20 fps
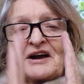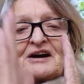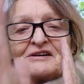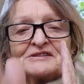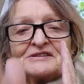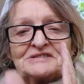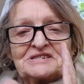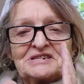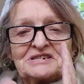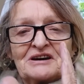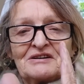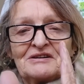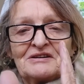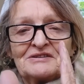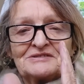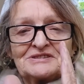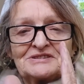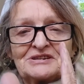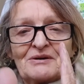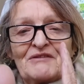car
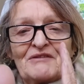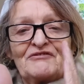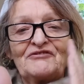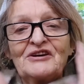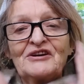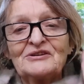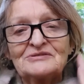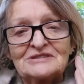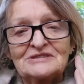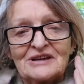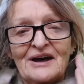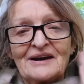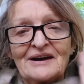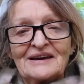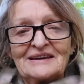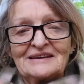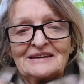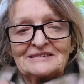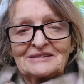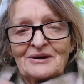starts. So it feels
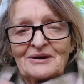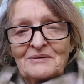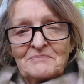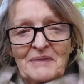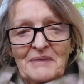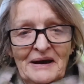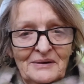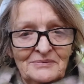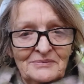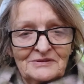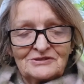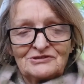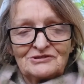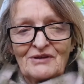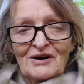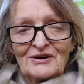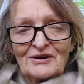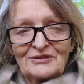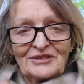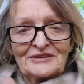like it's going backwards
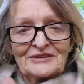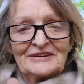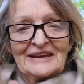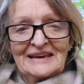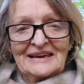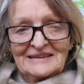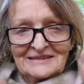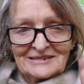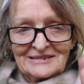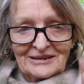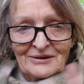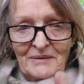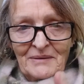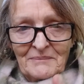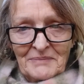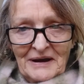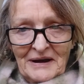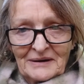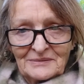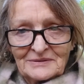rather than it is
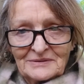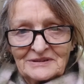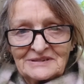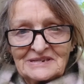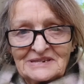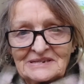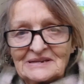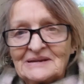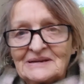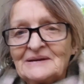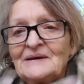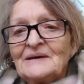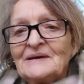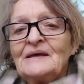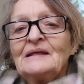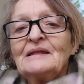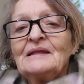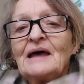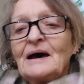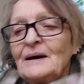going backwards.
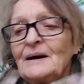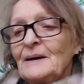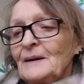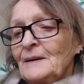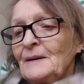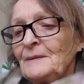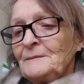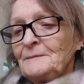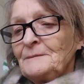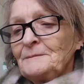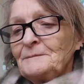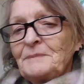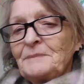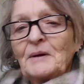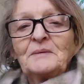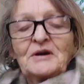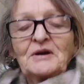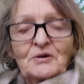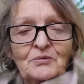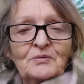
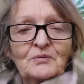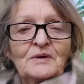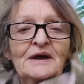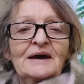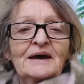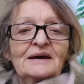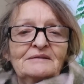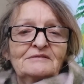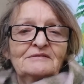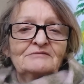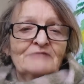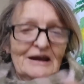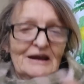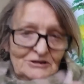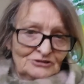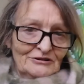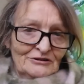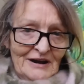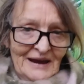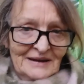But we call it
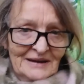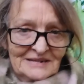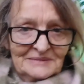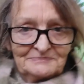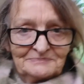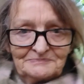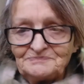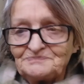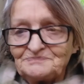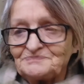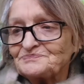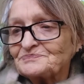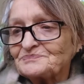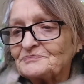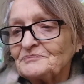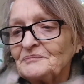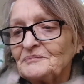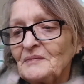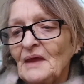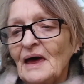retrograde.
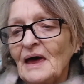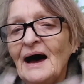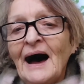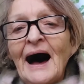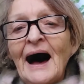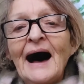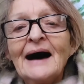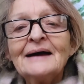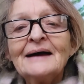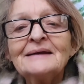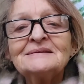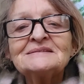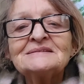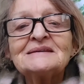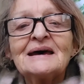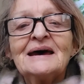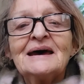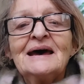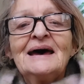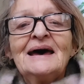And